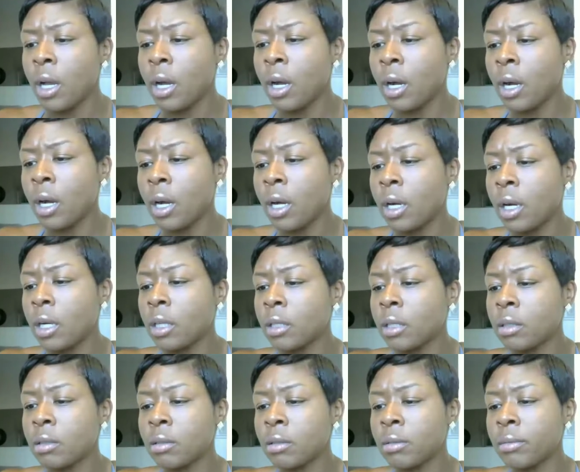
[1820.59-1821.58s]

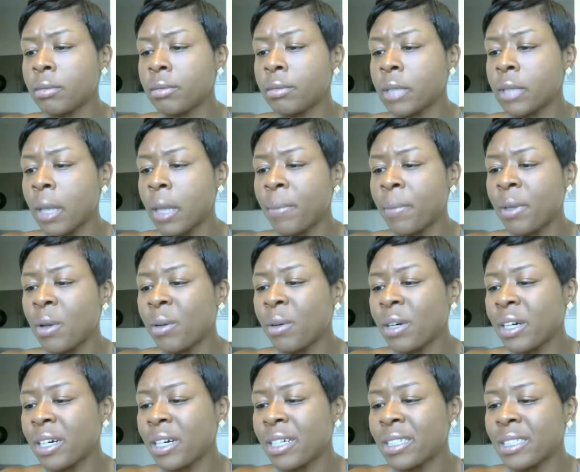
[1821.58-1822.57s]

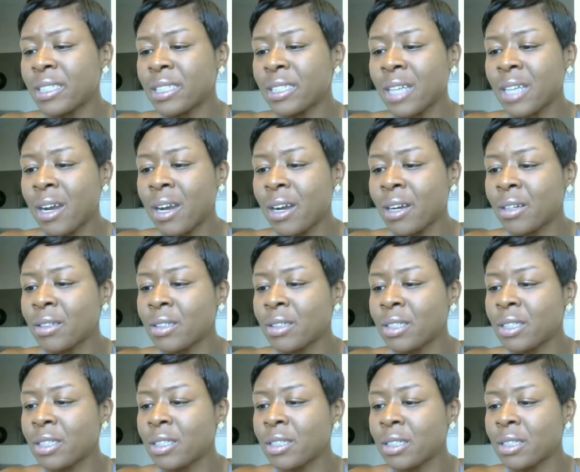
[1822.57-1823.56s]
Tapioca
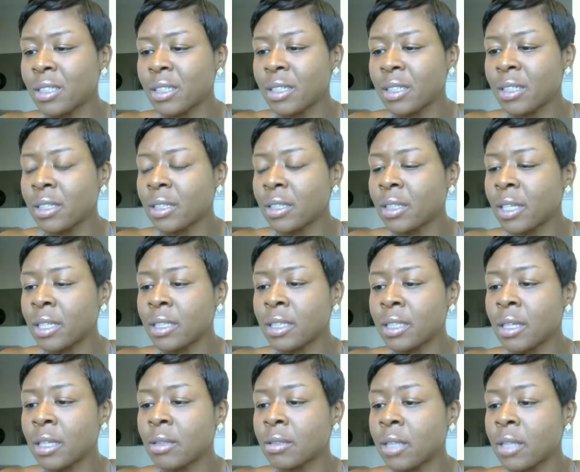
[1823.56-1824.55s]
starch. That
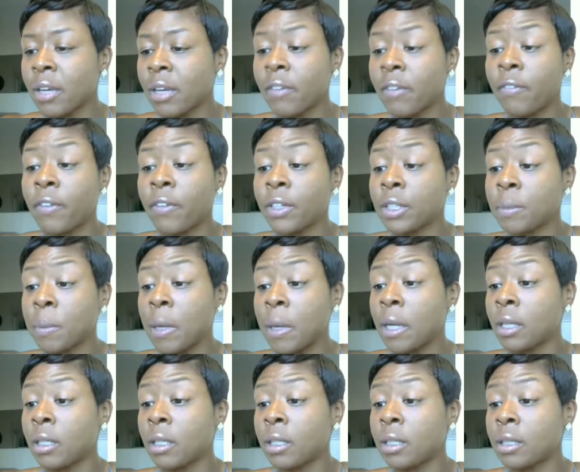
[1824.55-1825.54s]
sounds like a fish
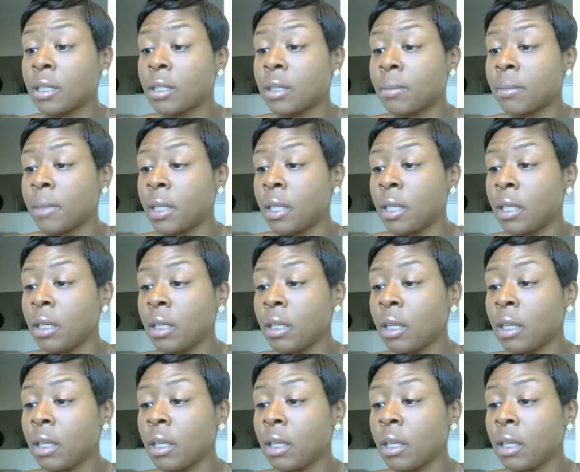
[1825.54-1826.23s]
product to me.